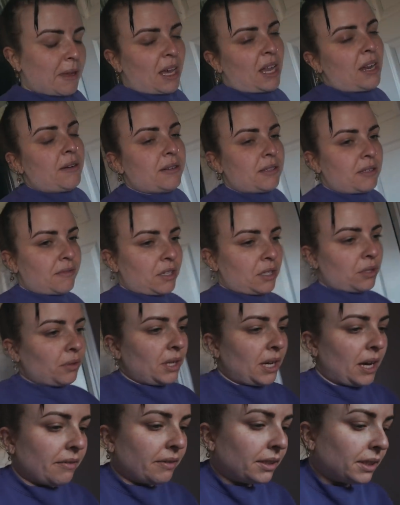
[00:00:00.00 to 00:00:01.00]
colour as I've done all
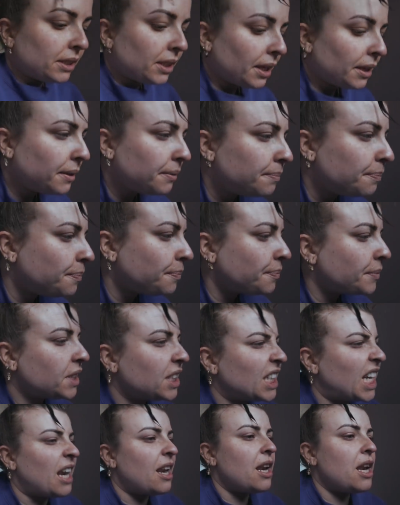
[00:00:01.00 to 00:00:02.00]
the others, because
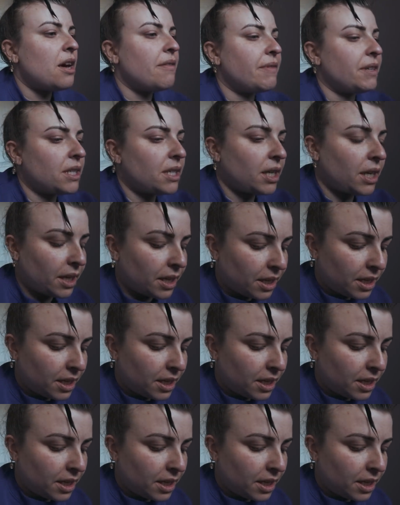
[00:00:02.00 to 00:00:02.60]
I love it.